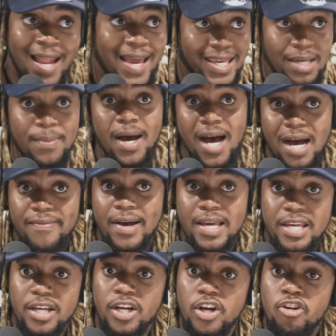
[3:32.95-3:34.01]
Like he might have
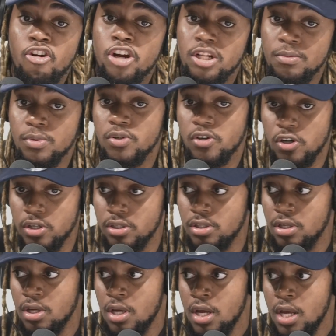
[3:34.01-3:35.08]
an incredible
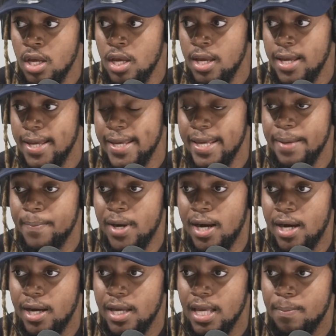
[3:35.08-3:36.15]
run. He
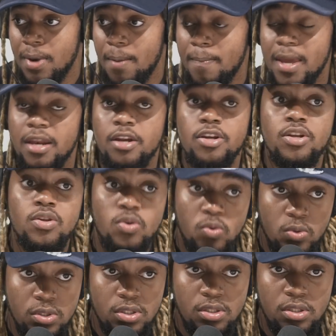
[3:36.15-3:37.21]
might, he might make
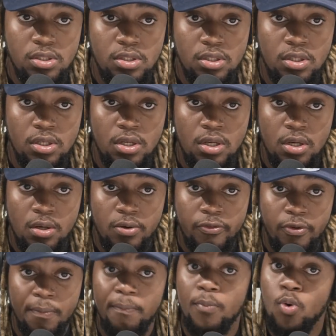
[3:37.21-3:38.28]
news
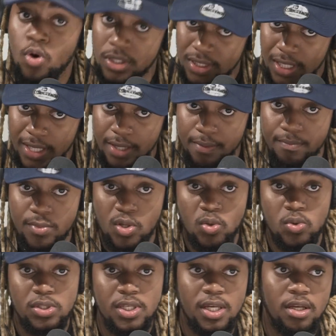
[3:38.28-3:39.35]
for mostly
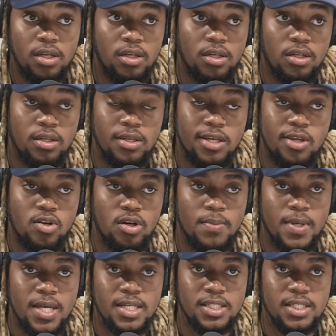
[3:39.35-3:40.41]
music. You know
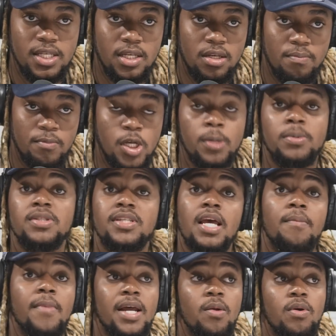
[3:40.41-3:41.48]
what I mean? I say big up to
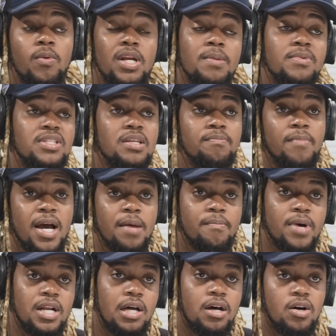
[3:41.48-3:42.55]
Skeng by the way, what they see him by
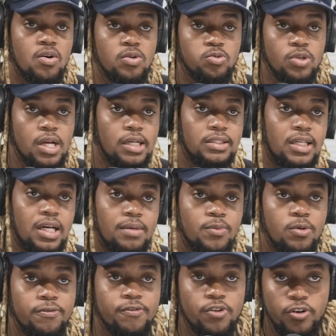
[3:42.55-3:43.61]
mother house when I talk
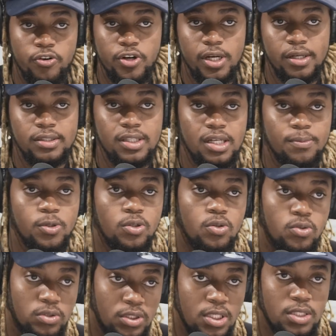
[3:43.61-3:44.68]
about fuckery and I talk about the
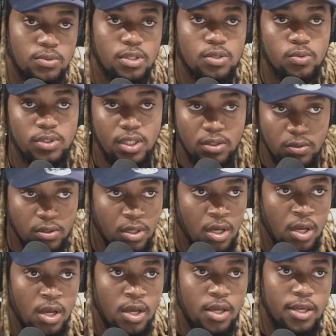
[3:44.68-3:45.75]
good things with the youth I do.
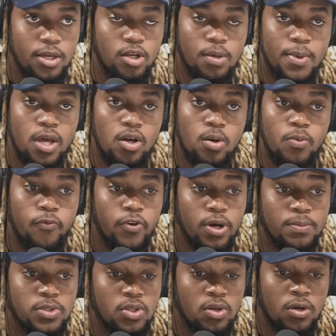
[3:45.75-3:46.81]
You know what I mean? I come
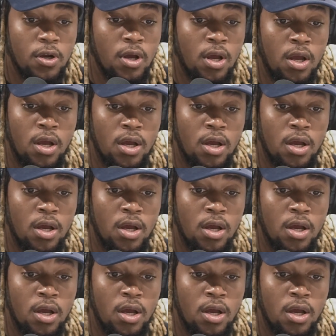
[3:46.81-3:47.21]
from. So